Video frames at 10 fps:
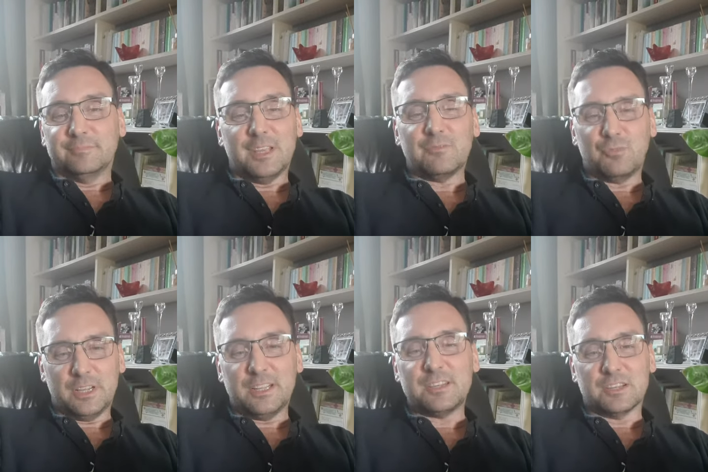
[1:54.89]
It
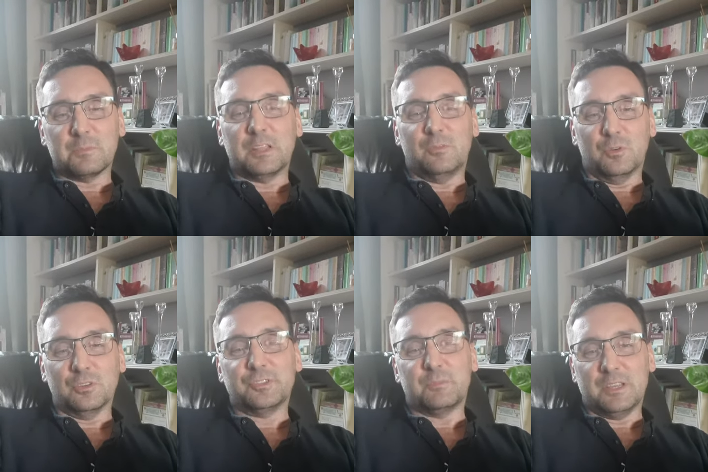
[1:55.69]
really does mean the
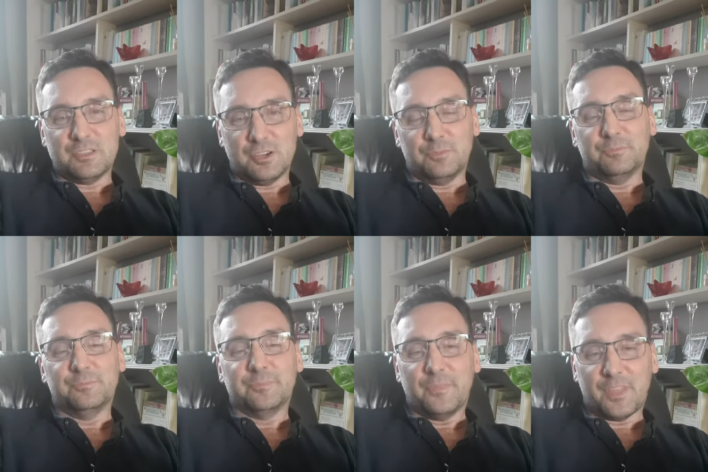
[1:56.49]
world to me. So
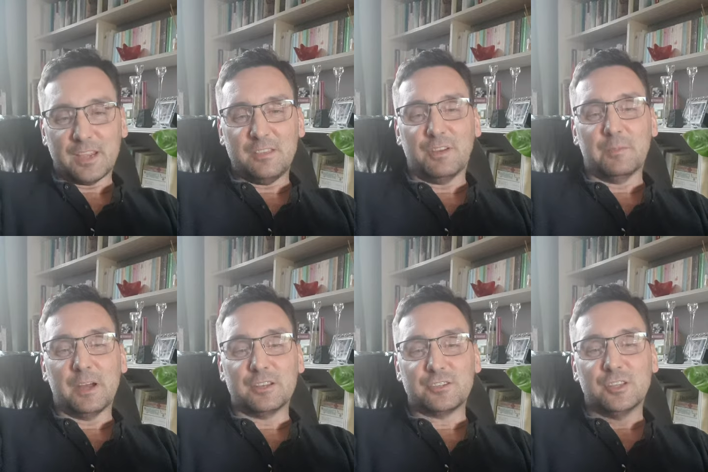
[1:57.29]
thank you very
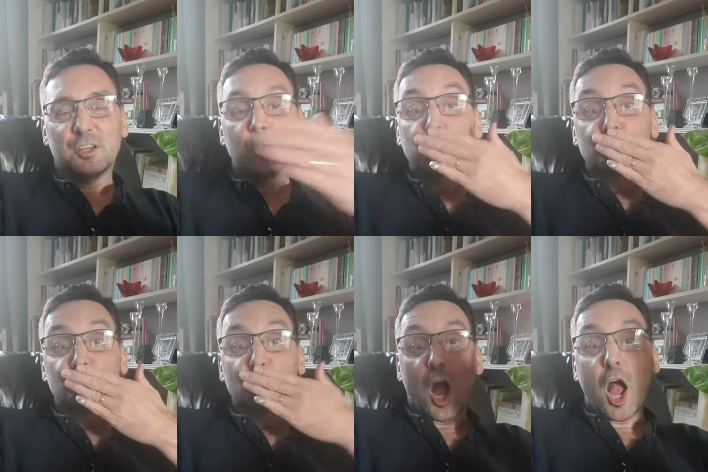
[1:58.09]
much.
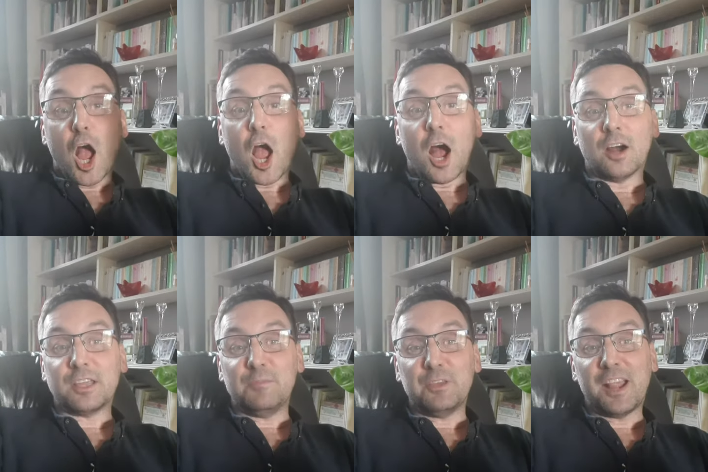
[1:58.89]
I'll
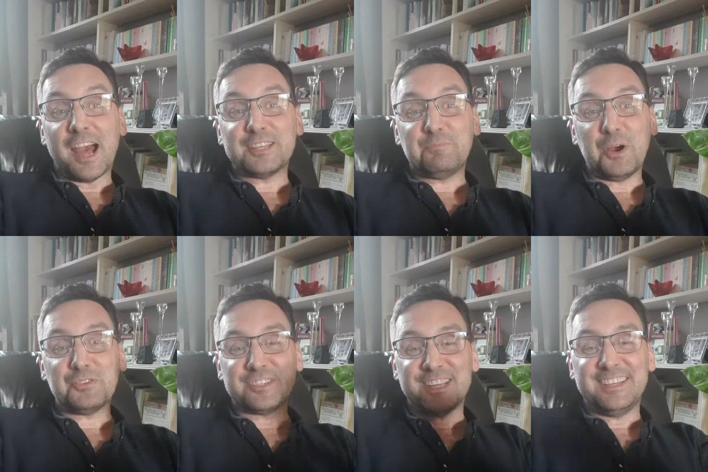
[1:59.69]
keep you guys
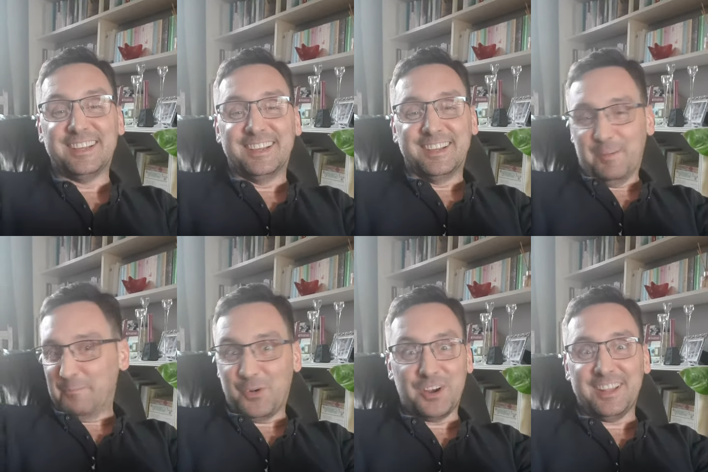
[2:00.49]
posted.
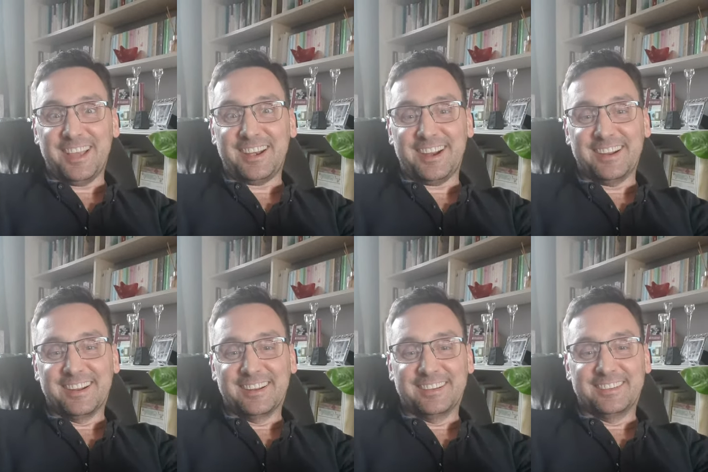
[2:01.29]
More later.